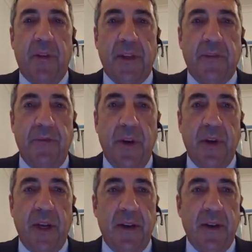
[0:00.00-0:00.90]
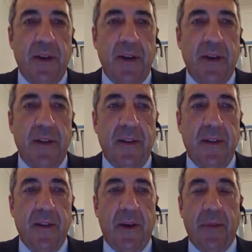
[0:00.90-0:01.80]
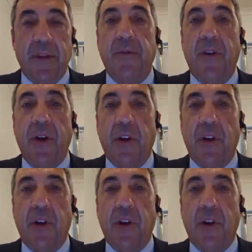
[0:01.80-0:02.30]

that's very, it's very